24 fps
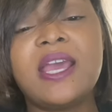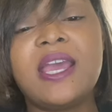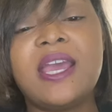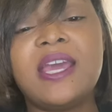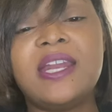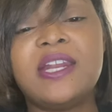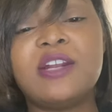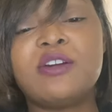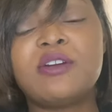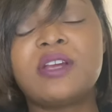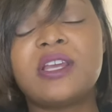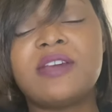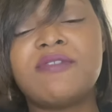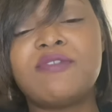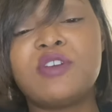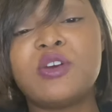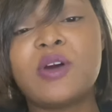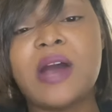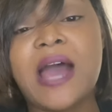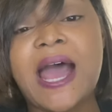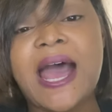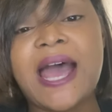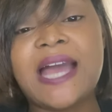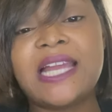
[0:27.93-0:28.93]
And it'll give
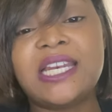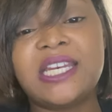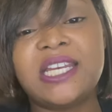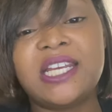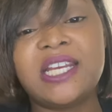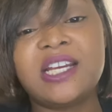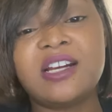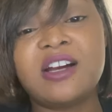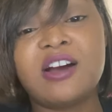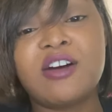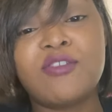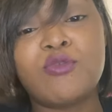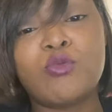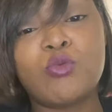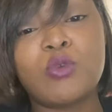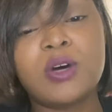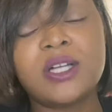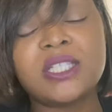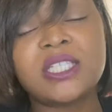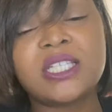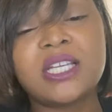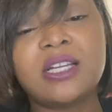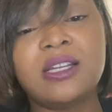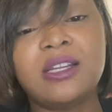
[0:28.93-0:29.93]
you an idea of
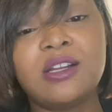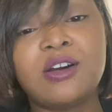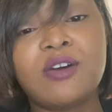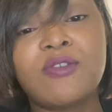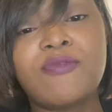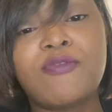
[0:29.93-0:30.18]
what to look